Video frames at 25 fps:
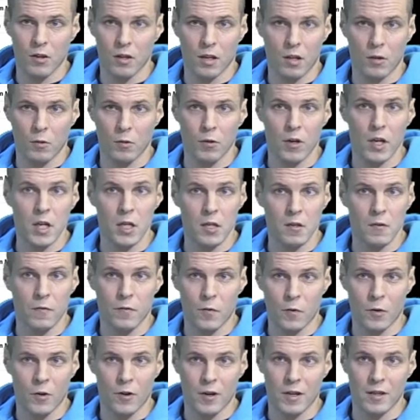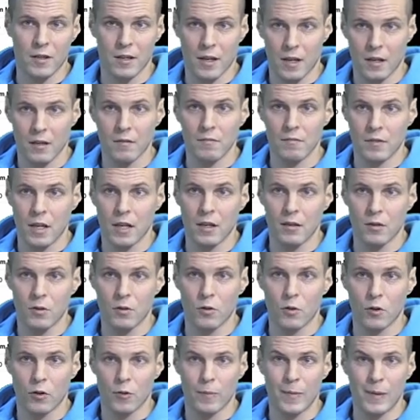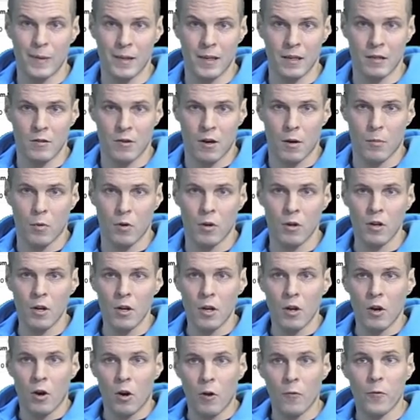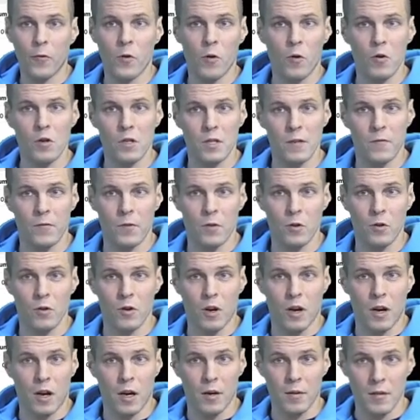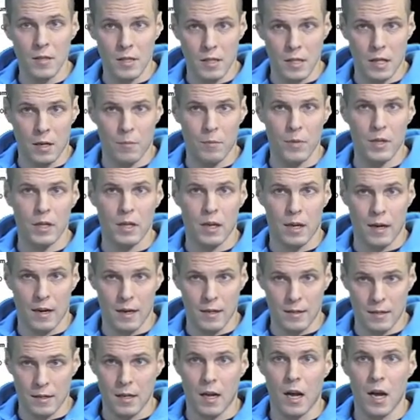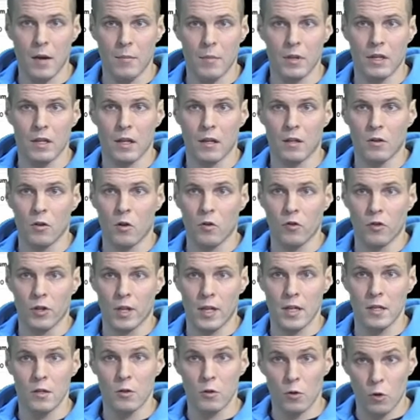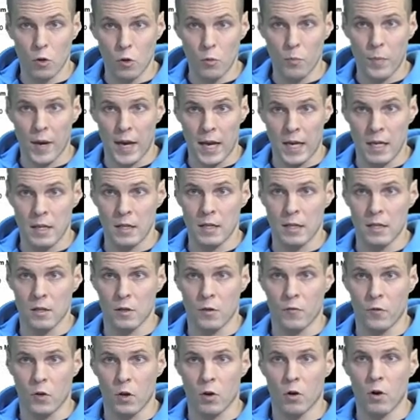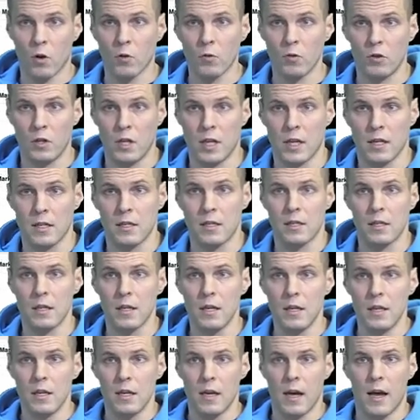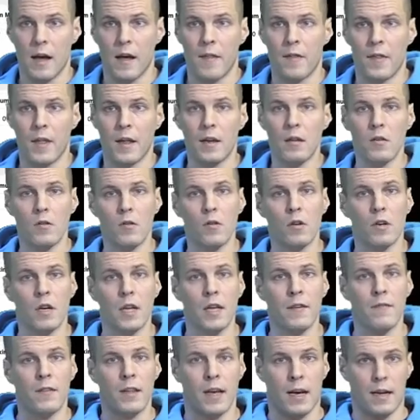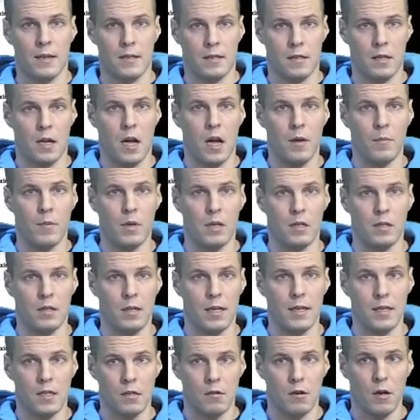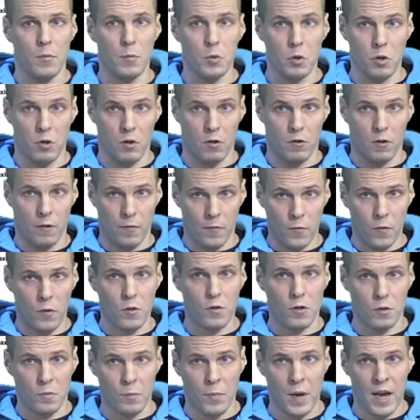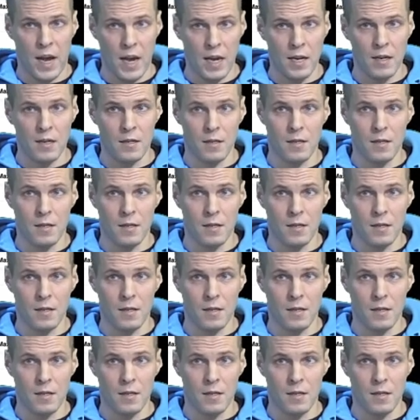a good reason for it, then you could be in trouble. Of course, if you submit an assignment that contains two pages of your own text, and then you give the assignment description on the first page,